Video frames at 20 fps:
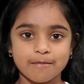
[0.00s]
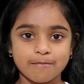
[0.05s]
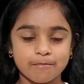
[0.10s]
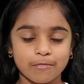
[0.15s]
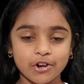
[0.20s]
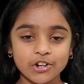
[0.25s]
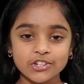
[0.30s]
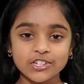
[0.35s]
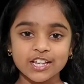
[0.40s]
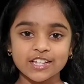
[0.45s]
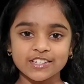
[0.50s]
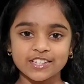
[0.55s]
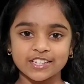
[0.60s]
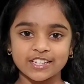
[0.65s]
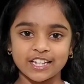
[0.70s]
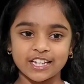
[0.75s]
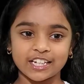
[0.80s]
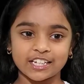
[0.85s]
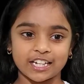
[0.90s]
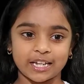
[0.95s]
Mars has a
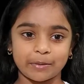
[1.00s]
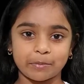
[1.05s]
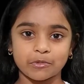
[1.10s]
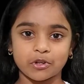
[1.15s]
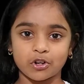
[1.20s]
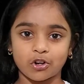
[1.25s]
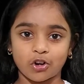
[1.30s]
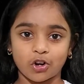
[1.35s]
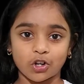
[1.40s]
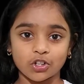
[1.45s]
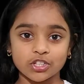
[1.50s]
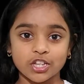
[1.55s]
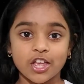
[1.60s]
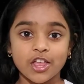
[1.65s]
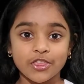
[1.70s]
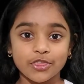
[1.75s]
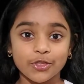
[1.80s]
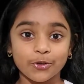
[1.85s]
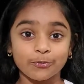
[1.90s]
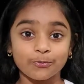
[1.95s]
nickname called
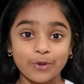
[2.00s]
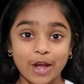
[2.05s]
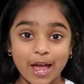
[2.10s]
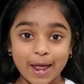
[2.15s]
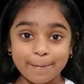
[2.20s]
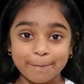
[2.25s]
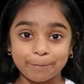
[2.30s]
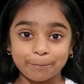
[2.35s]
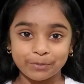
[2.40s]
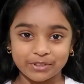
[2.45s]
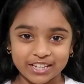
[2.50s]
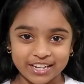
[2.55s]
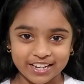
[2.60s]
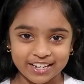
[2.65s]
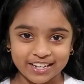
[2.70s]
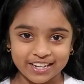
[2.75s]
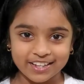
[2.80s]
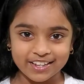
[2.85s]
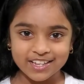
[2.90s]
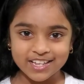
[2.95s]
the Red
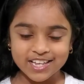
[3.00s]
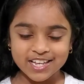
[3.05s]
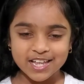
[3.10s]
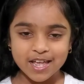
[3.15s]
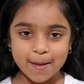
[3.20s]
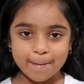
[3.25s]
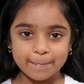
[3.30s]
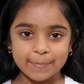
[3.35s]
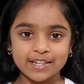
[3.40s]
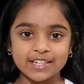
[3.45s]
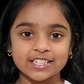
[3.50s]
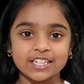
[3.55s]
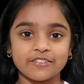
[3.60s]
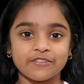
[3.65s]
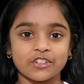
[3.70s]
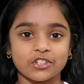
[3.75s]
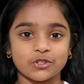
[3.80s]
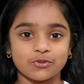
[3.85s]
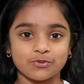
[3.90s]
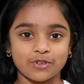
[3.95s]
Planet because
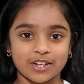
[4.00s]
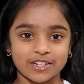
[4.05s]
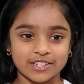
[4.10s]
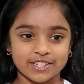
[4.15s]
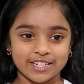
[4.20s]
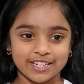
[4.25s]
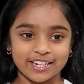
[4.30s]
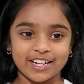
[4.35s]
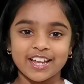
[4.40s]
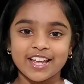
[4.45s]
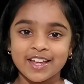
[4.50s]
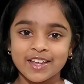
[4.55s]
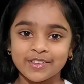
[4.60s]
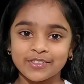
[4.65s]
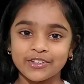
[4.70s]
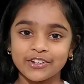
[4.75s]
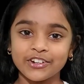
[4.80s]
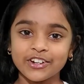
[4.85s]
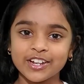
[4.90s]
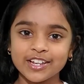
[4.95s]
of its rusty.
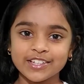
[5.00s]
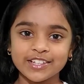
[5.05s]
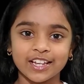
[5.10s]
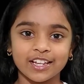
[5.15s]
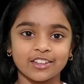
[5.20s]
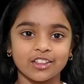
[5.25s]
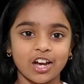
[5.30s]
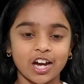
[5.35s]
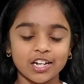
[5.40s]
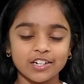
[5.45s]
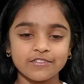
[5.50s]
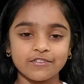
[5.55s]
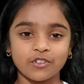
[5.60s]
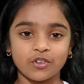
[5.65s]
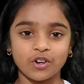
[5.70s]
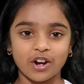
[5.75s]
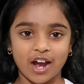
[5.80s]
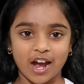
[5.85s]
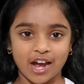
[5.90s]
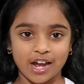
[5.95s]
There is a lot of
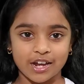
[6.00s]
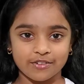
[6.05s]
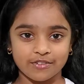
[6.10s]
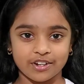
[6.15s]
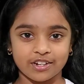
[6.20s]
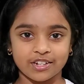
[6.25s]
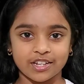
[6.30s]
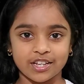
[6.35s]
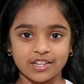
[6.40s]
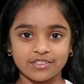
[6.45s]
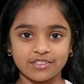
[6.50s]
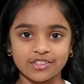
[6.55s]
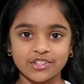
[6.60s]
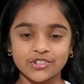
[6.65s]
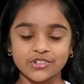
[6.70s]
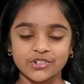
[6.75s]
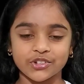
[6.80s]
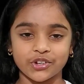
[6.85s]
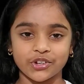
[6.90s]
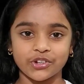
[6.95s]
iron in the
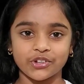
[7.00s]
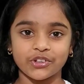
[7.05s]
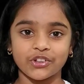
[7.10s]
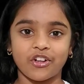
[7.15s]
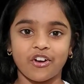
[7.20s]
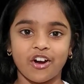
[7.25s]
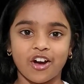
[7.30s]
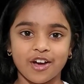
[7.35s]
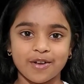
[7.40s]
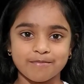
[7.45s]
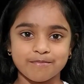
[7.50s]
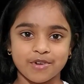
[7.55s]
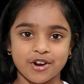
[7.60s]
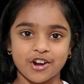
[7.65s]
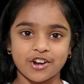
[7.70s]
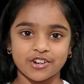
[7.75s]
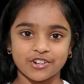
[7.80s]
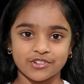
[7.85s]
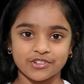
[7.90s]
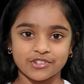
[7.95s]
soil on
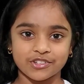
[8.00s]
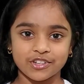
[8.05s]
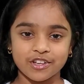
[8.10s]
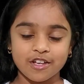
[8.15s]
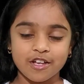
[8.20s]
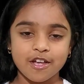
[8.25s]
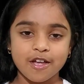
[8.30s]
Mars.